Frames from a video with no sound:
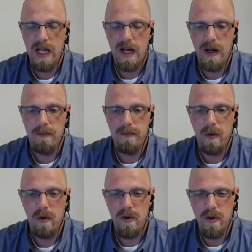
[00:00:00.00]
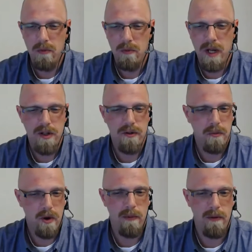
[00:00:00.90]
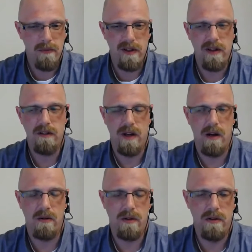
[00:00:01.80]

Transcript: There were two major problems that they found.